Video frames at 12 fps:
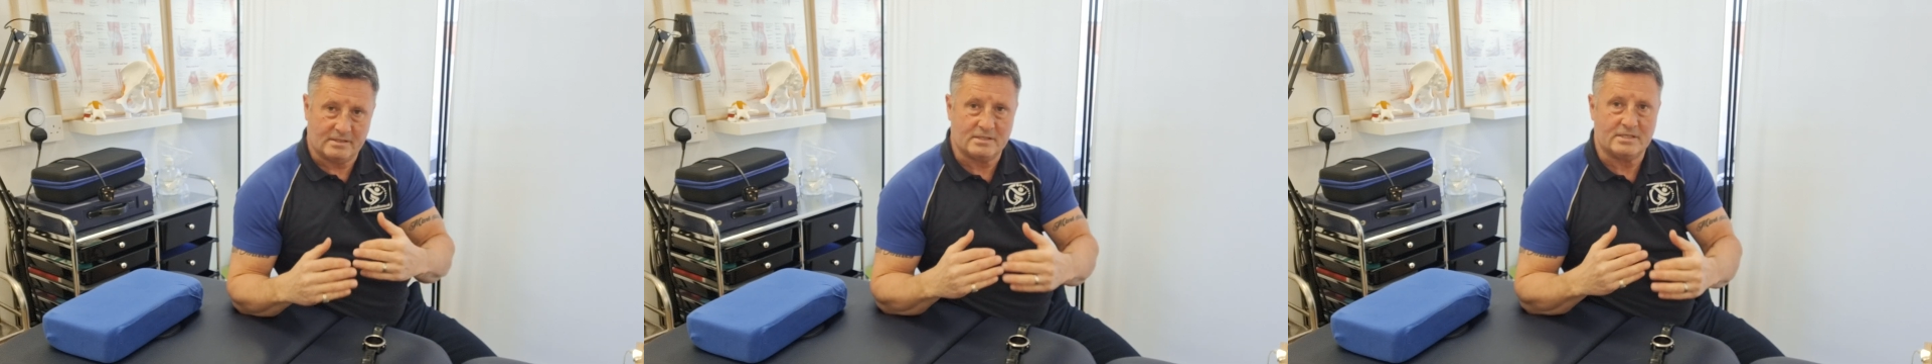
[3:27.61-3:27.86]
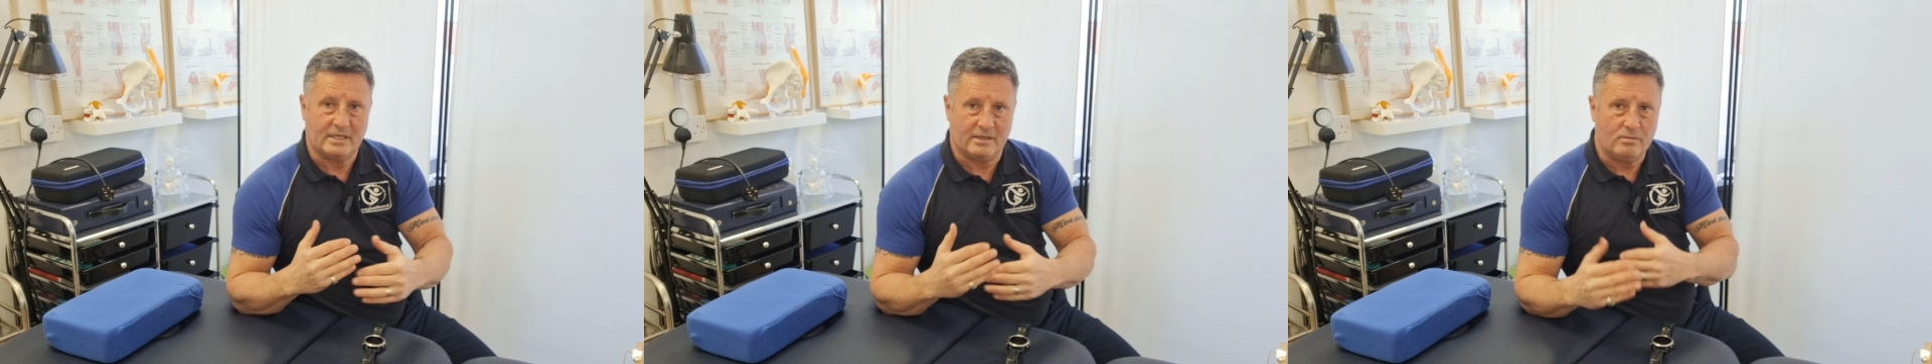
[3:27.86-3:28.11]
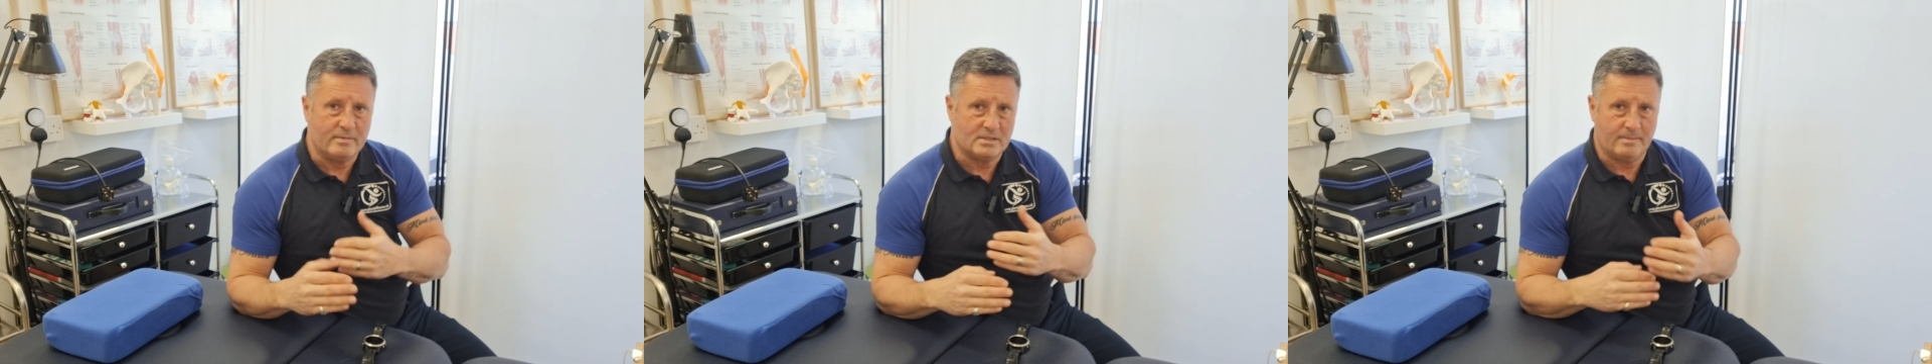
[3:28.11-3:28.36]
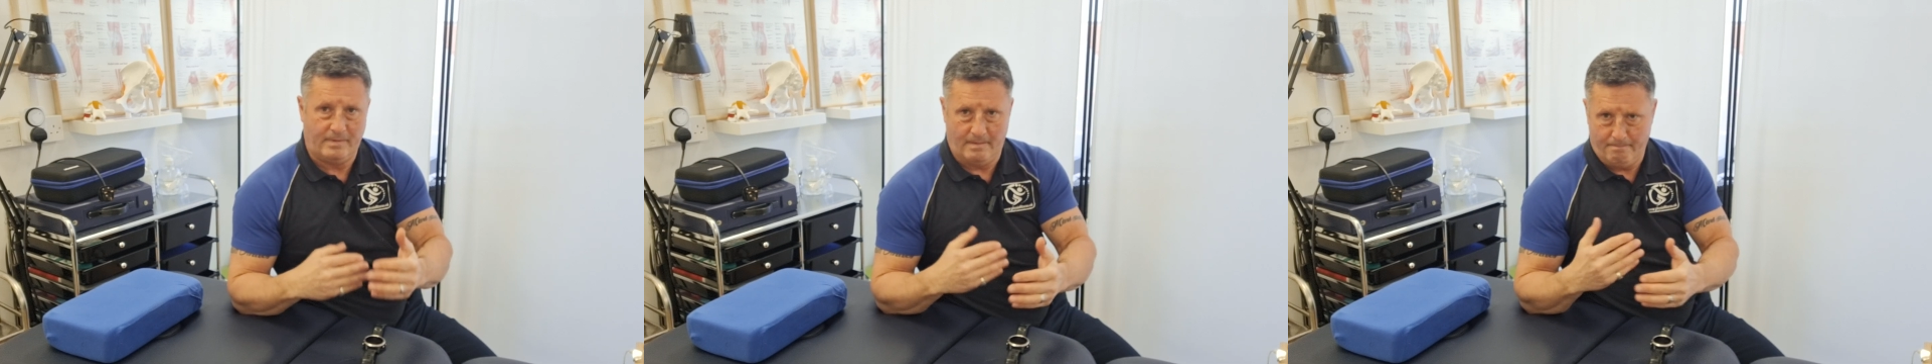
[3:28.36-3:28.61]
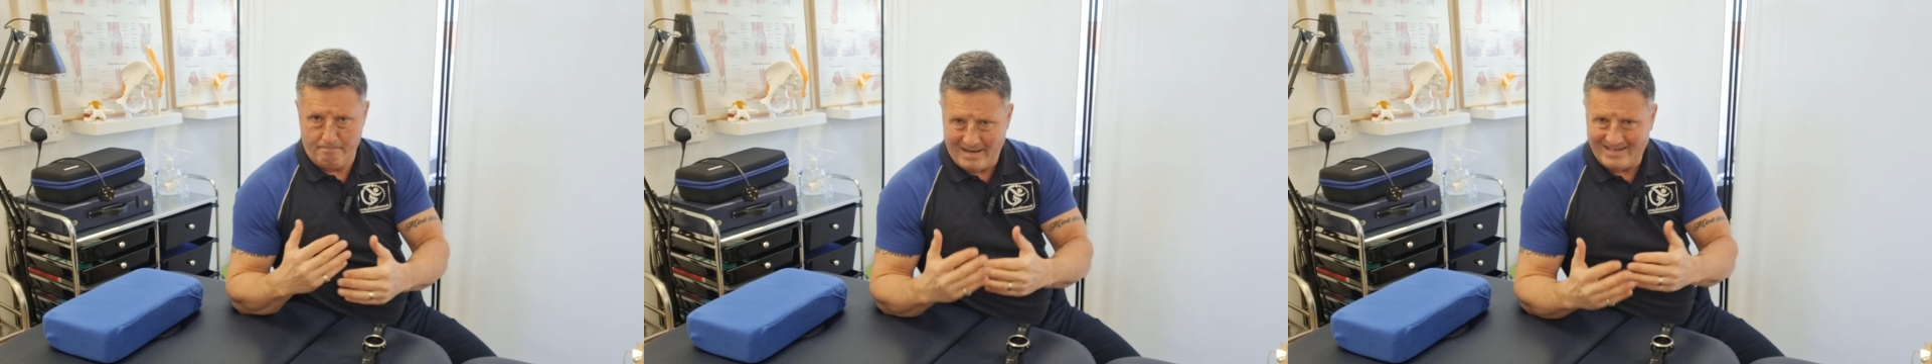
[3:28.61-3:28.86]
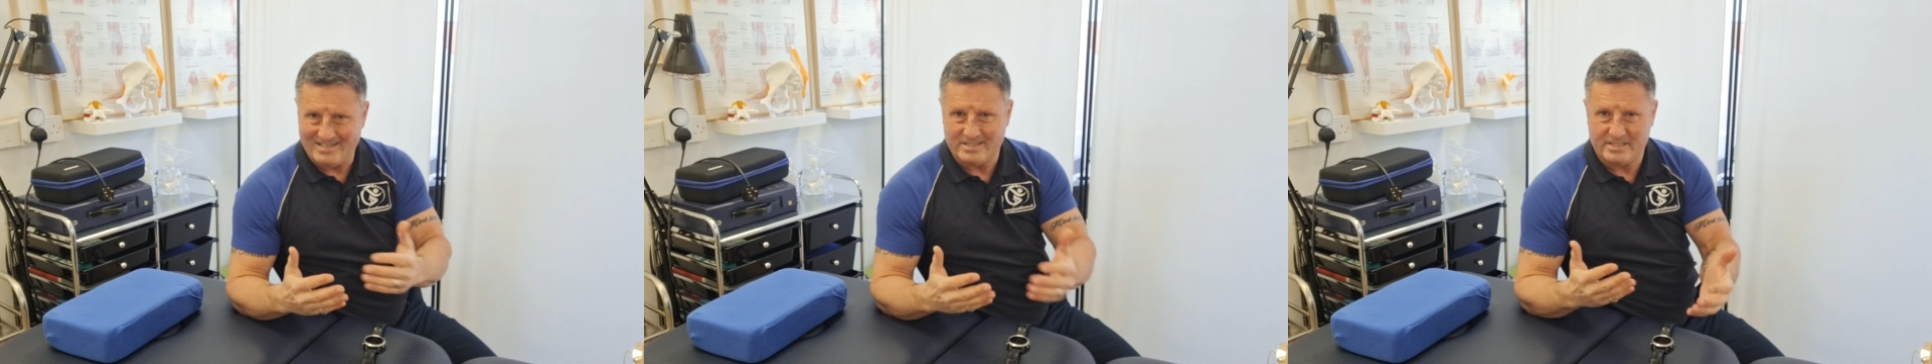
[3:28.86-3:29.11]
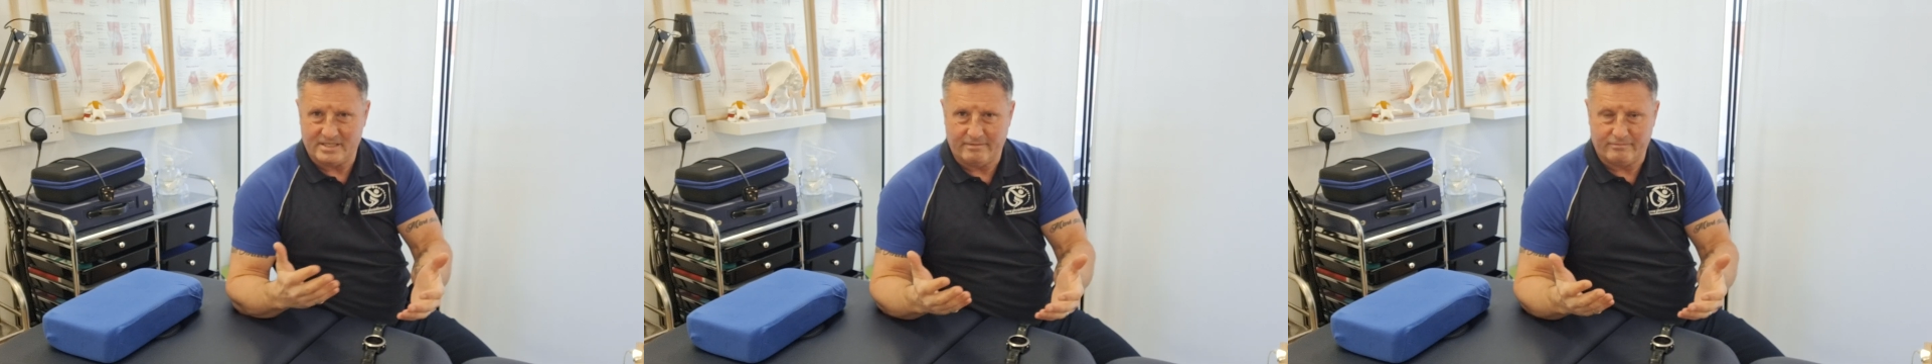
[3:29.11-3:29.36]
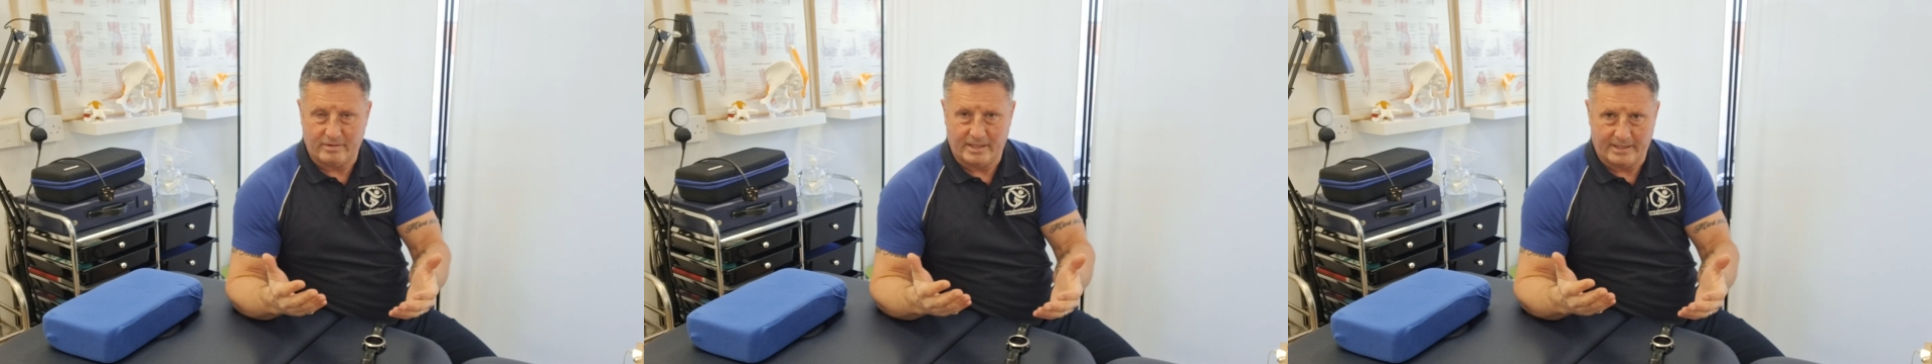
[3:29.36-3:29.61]
As I said, almost a bit
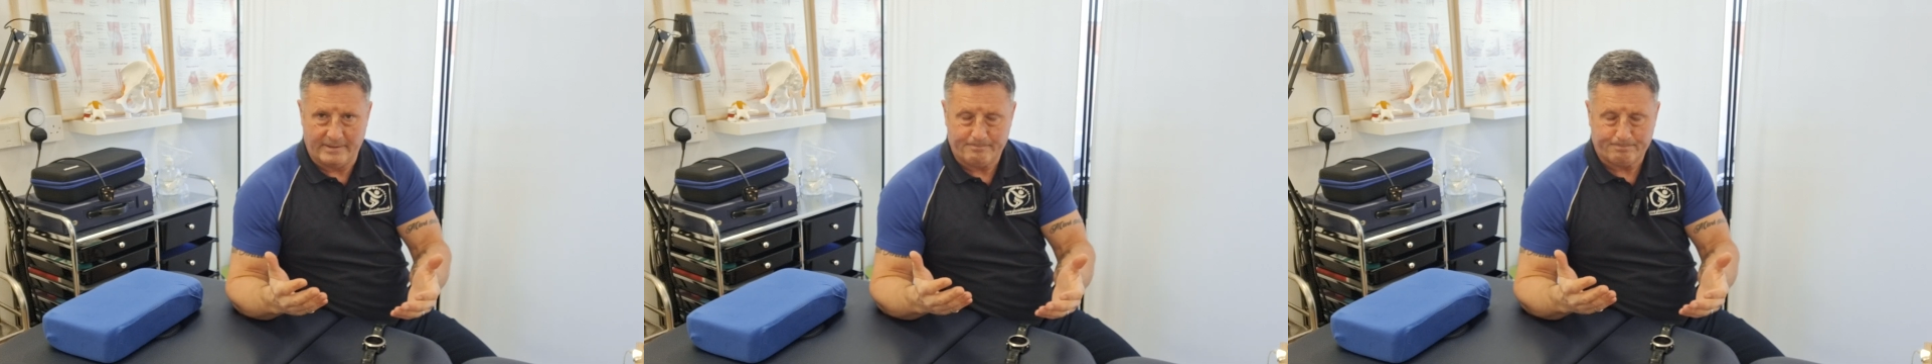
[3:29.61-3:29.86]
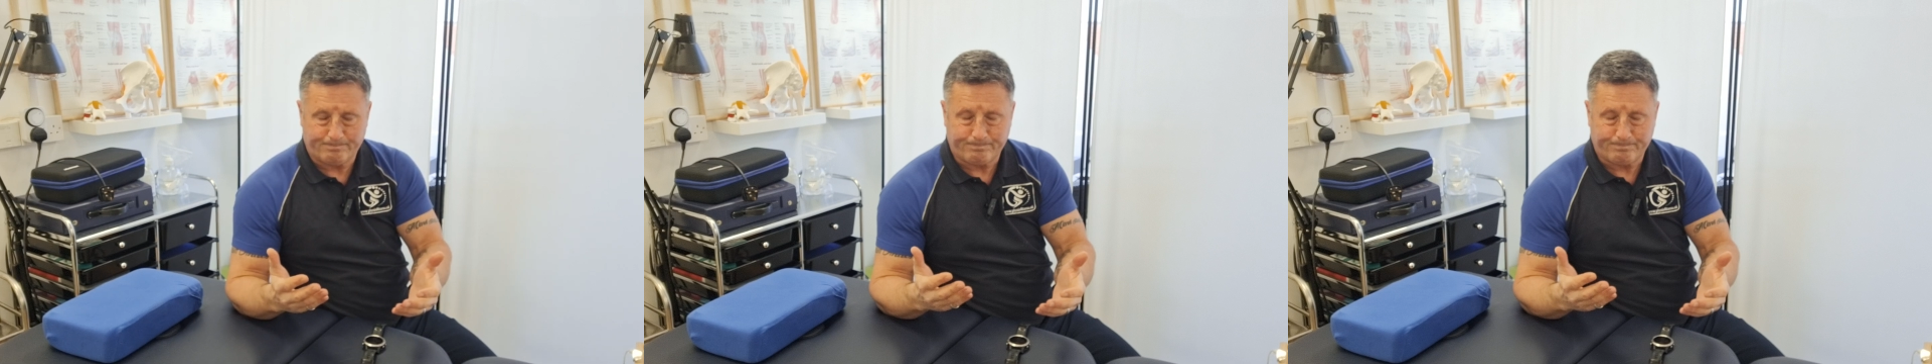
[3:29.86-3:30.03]
meditative really,